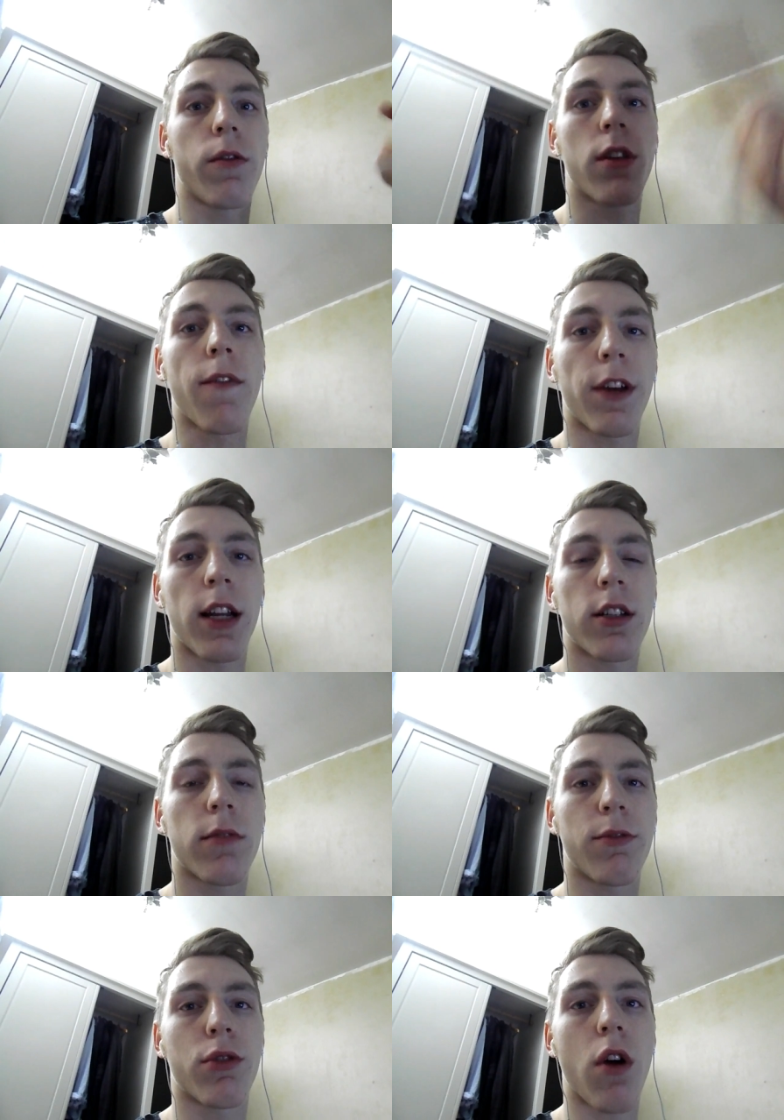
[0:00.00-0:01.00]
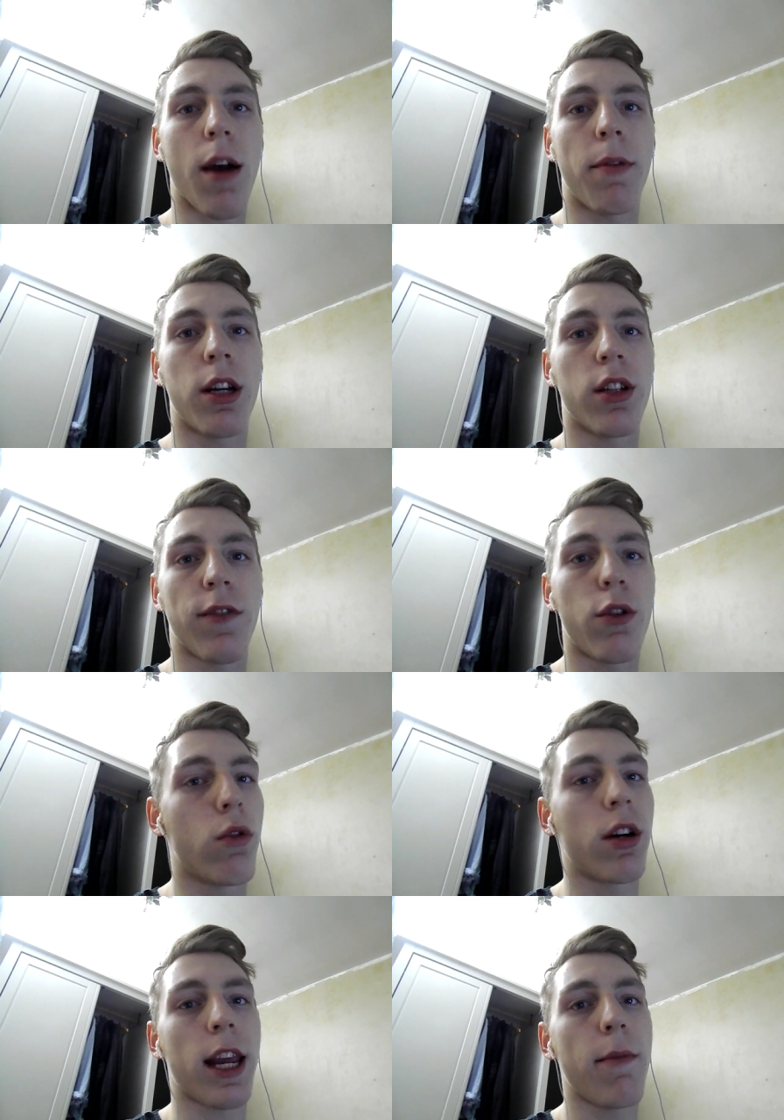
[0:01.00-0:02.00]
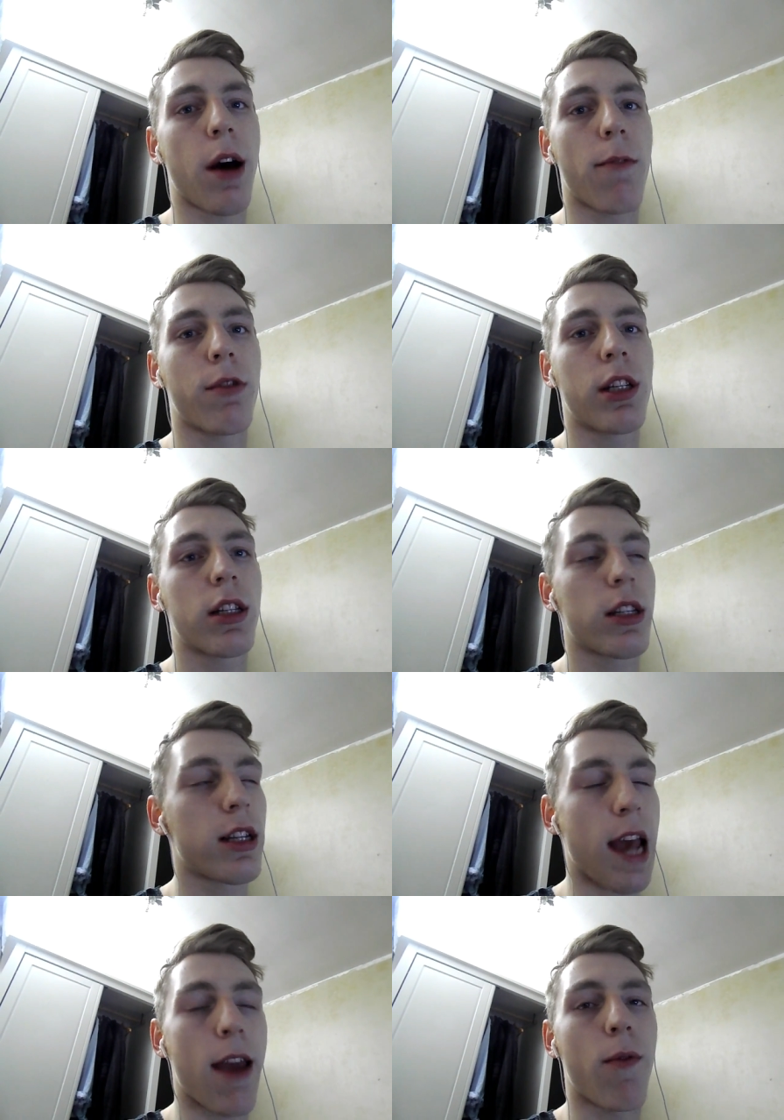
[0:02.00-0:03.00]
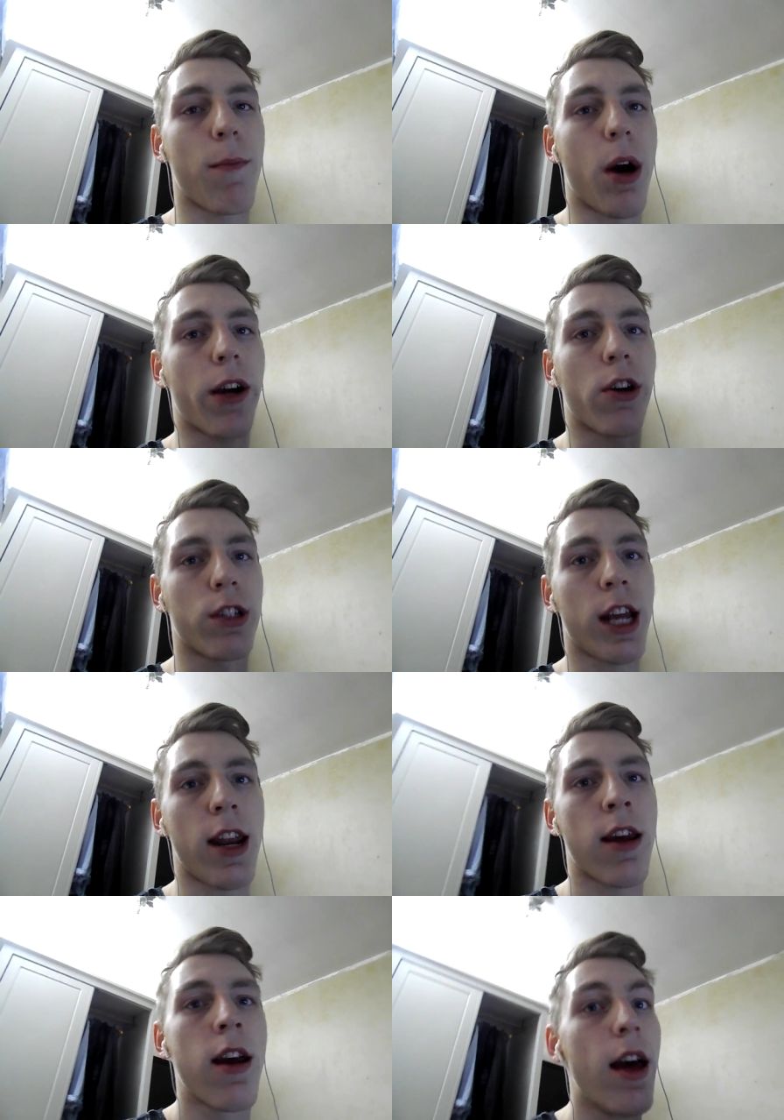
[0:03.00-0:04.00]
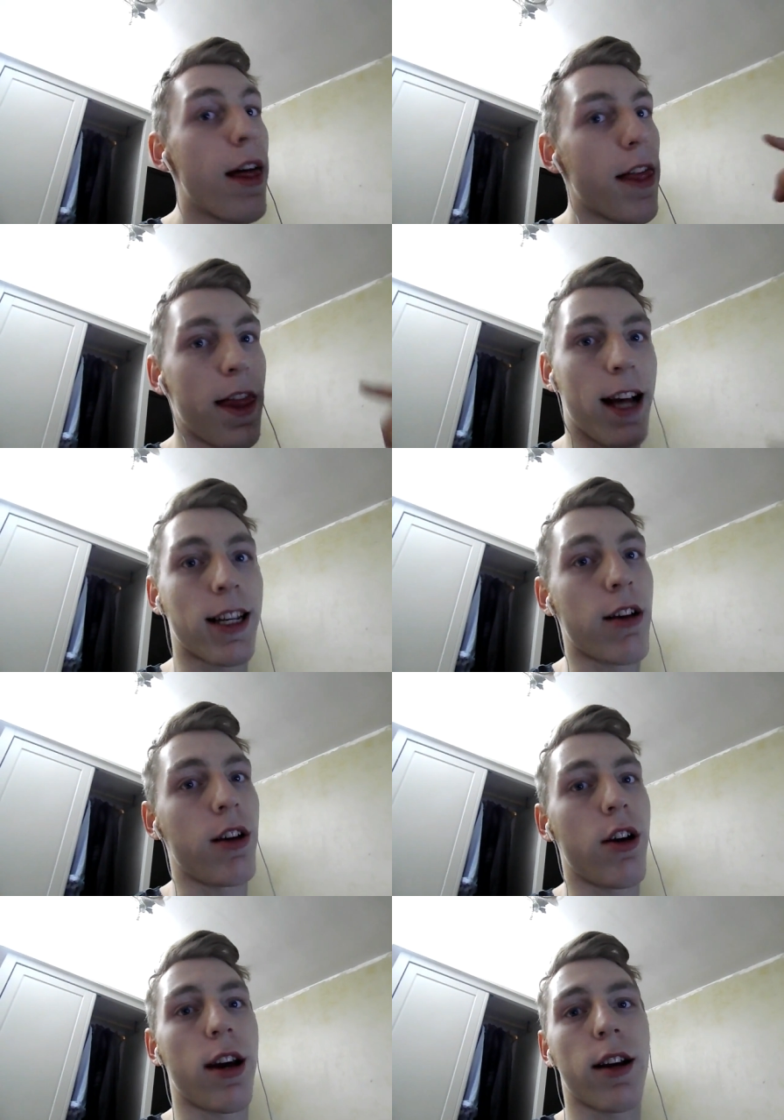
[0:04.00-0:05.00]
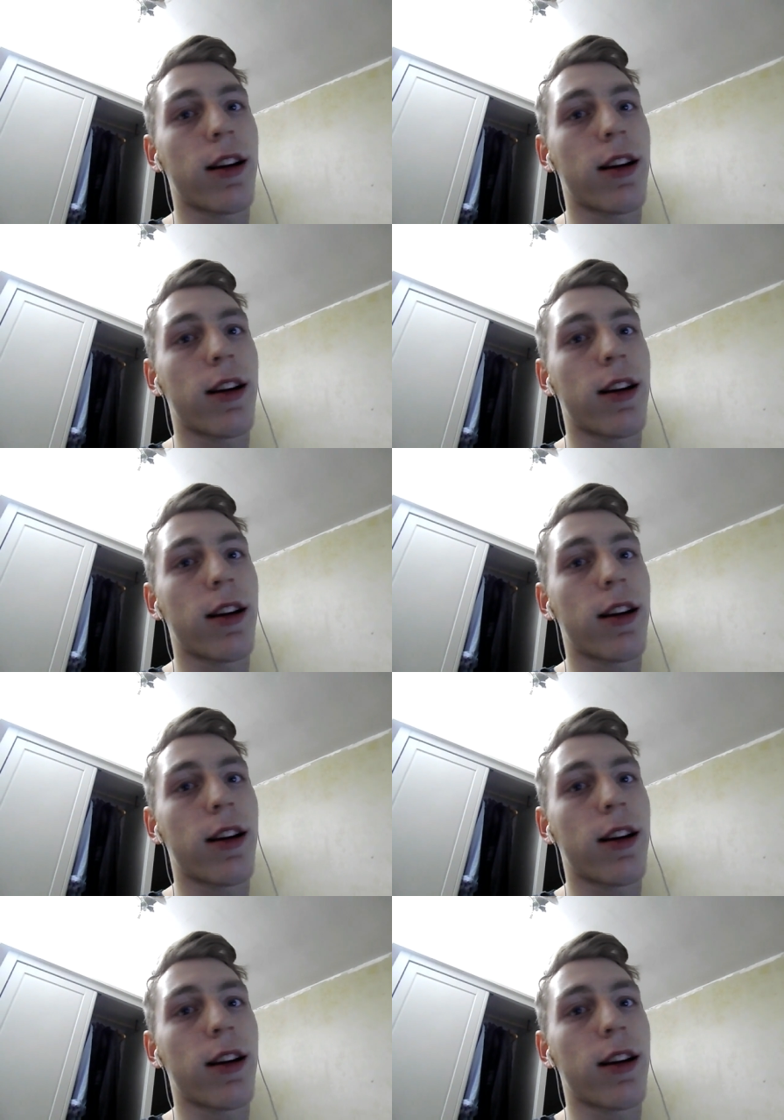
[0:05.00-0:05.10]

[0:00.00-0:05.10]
don't forget to subscribe, because if you want to keep up to date with my content, that's how you do it.